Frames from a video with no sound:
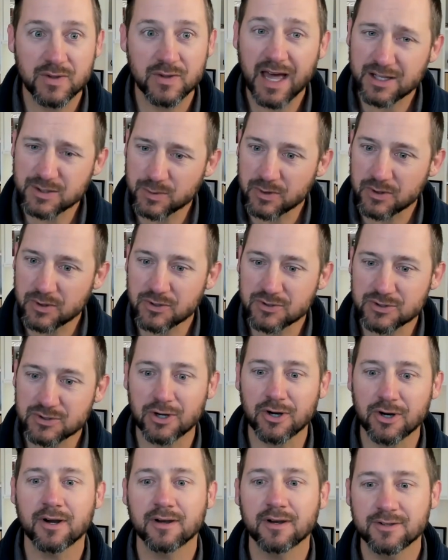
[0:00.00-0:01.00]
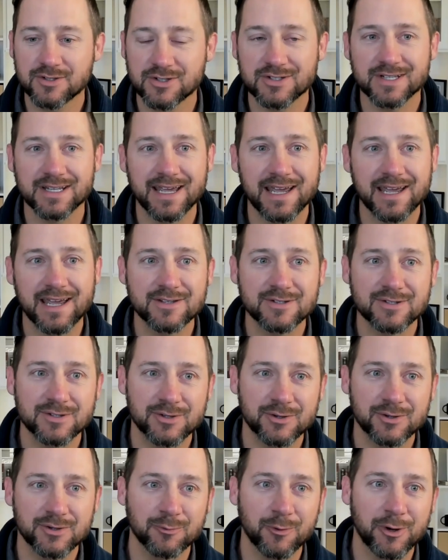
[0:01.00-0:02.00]
So that's what those are, just in
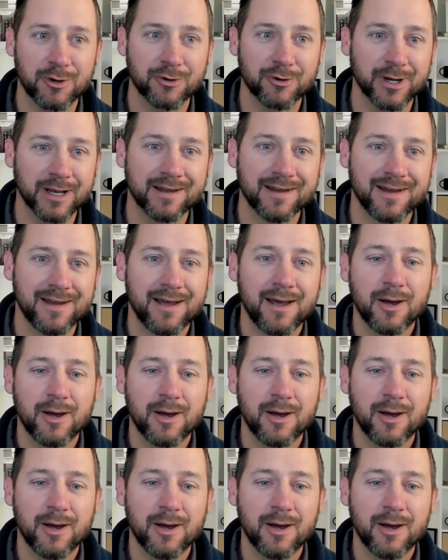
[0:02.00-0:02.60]
case you're wondering.